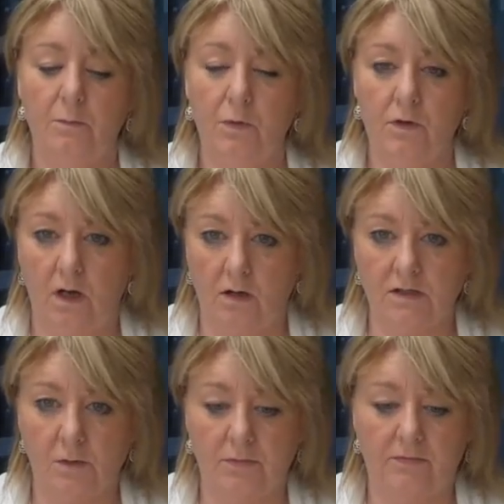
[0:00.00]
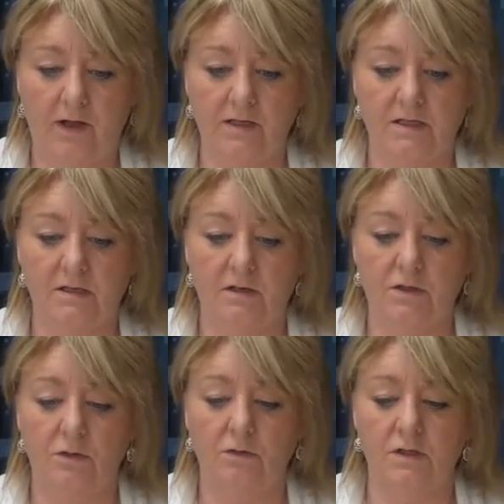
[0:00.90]
Moodle also provides
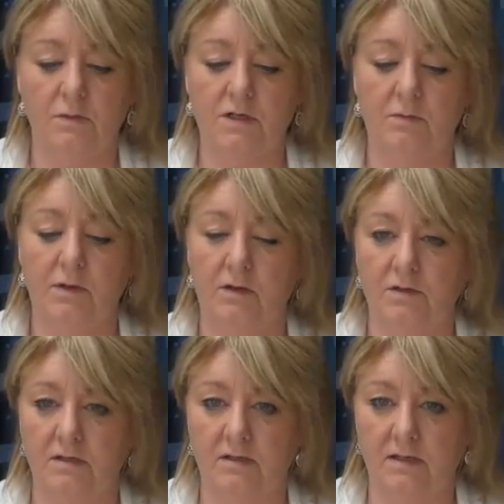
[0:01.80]
tools which can be used as